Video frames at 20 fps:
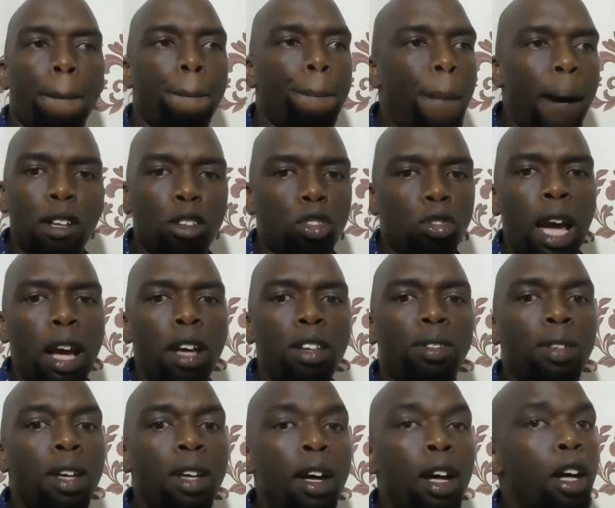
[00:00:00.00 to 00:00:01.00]
But he
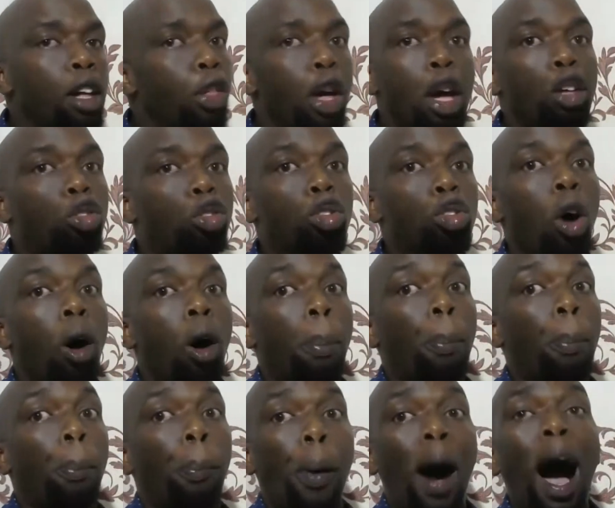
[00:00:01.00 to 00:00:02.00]
says, there is
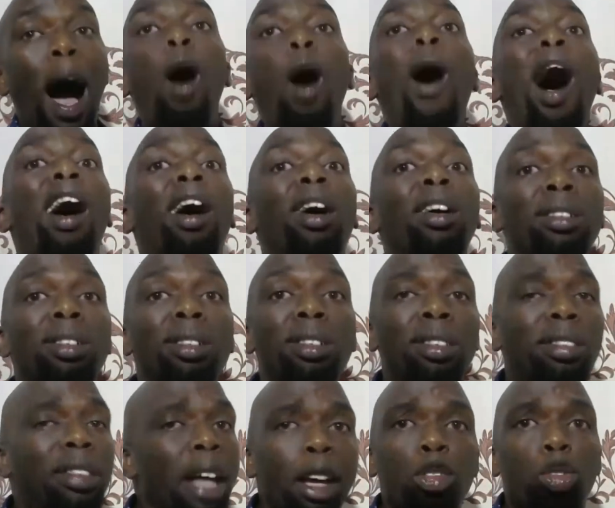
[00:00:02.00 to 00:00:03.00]
no power,
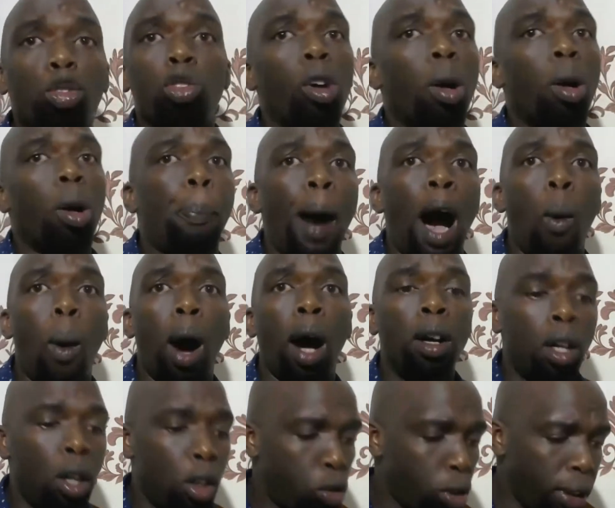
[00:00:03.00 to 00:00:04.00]

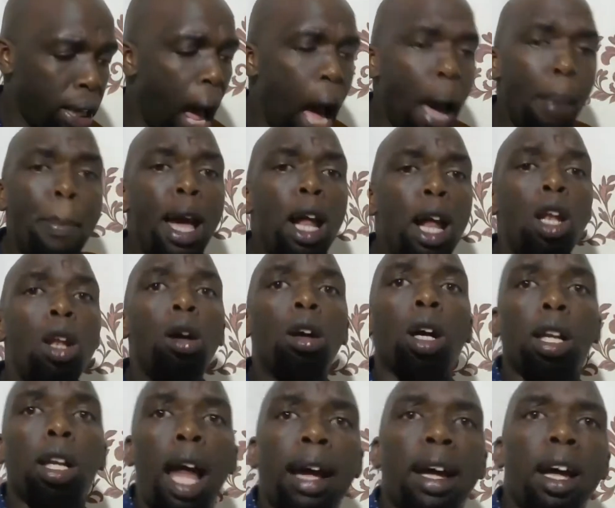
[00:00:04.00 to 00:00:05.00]
so that I may
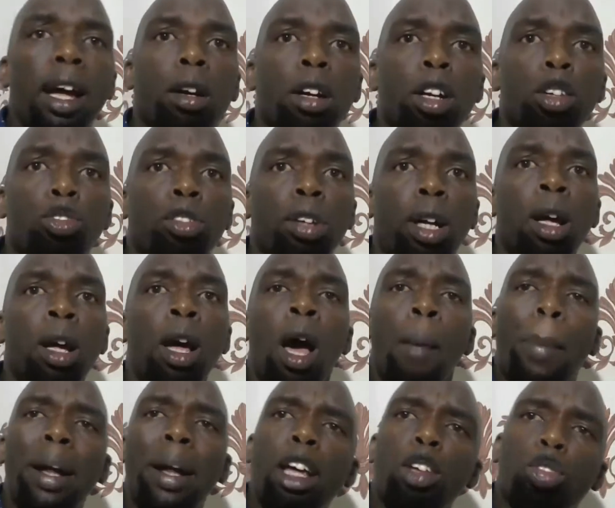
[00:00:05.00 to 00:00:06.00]
look like a Christian,
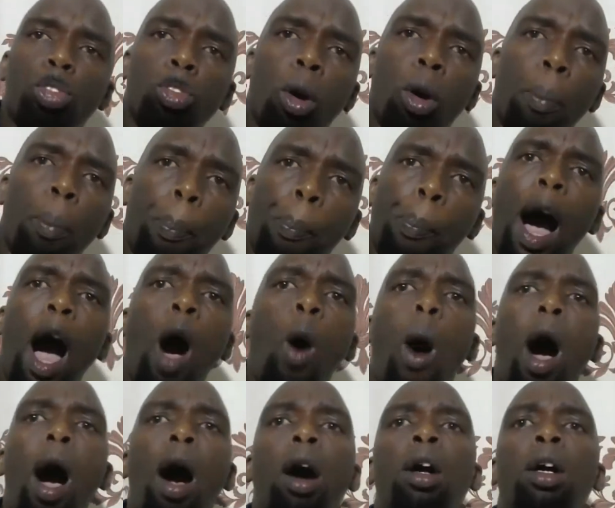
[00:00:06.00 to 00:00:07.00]
but there's no
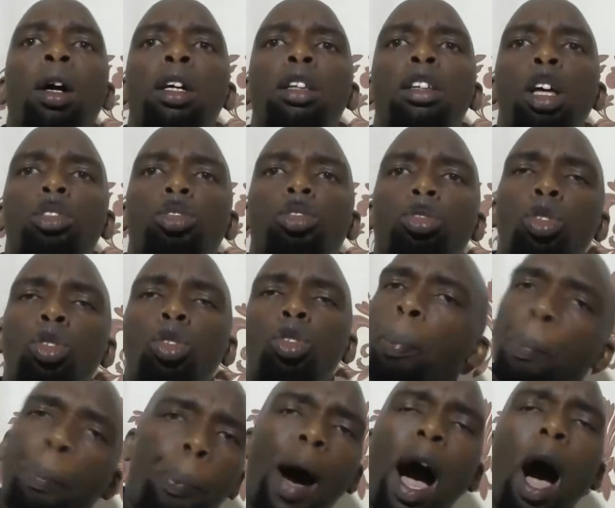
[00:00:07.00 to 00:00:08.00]
power. There's
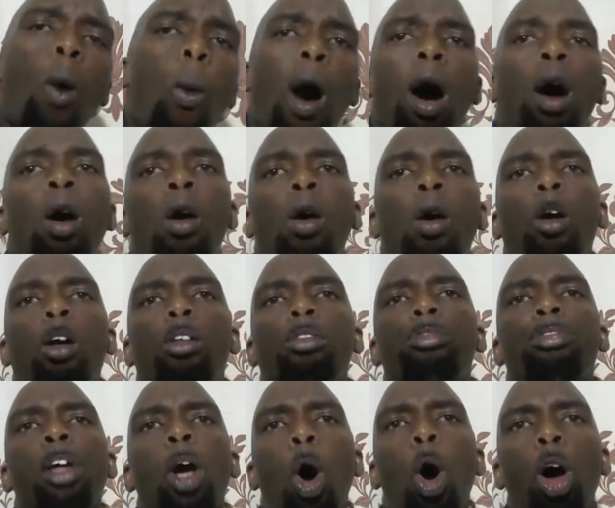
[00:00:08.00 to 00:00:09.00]
no power
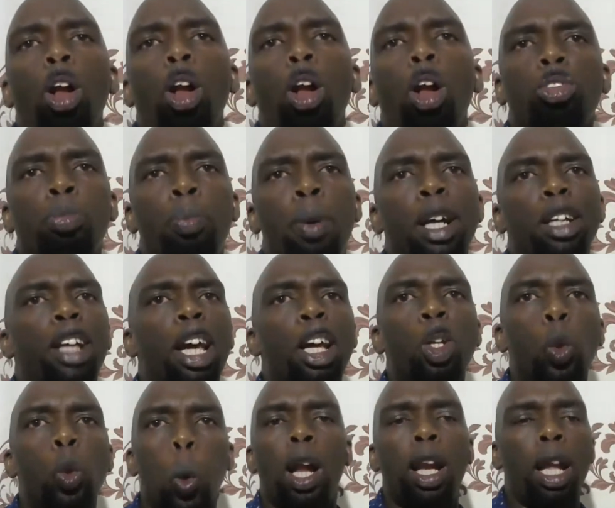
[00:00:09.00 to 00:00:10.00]
of the Holy Spirit, the
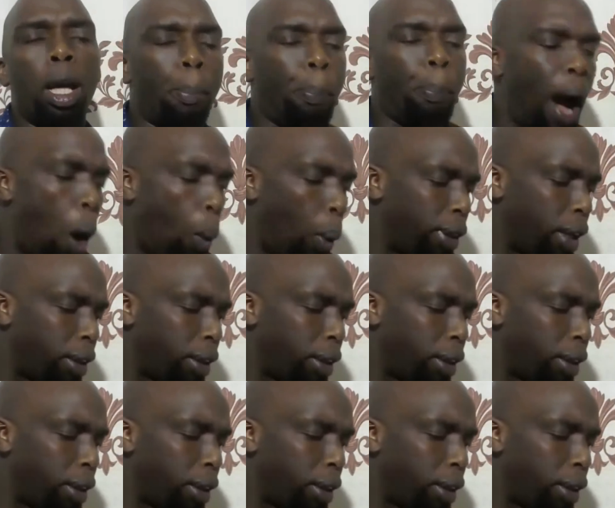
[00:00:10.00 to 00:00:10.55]
indwelling power